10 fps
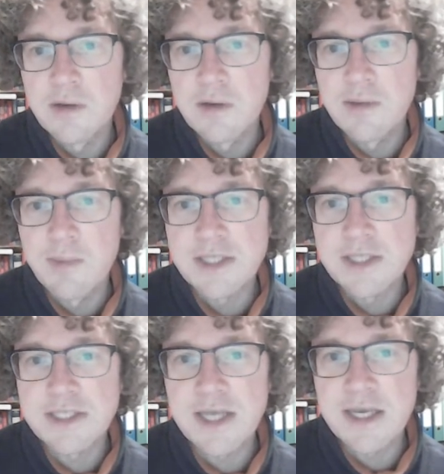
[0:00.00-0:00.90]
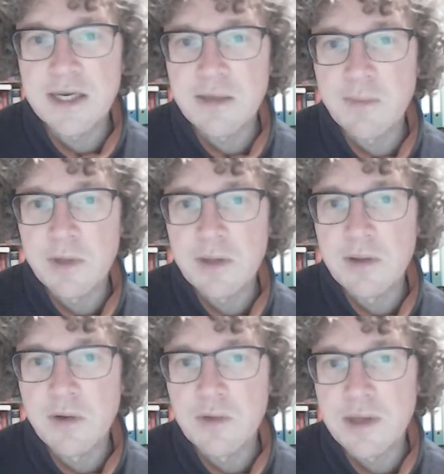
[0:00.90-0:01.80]
you might stay here but
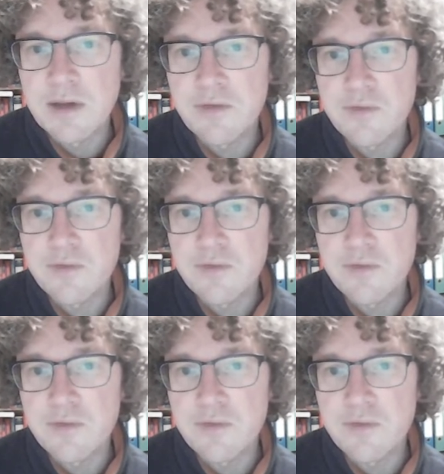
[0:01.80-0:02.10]
go there